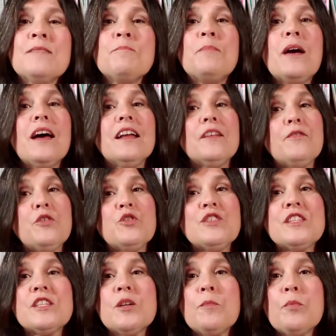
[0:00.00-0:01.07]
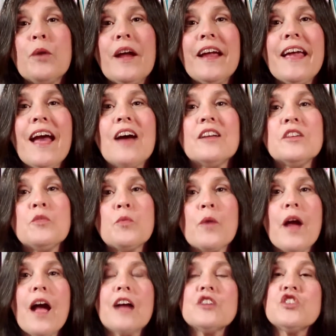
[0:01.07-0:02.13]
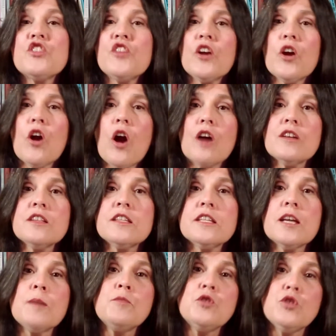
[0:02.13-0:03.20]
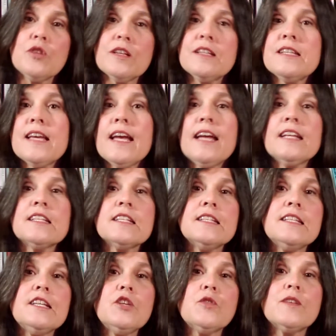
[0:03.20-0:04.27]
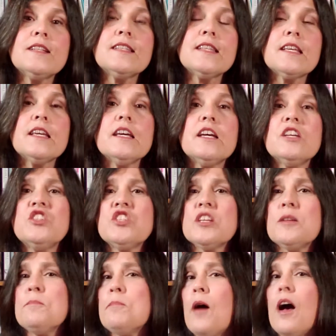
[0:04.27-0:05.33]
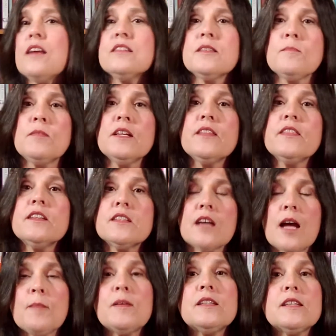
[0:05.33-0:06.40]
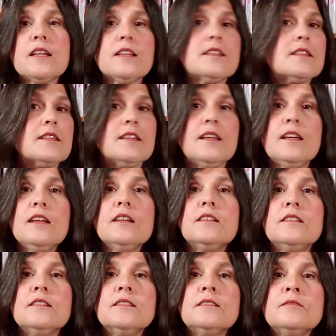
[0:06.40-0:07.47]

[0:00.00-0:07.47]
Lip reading: But if you still break out in a rash, there are steps you can take to decrease the itch and possibly the time it takes to heal.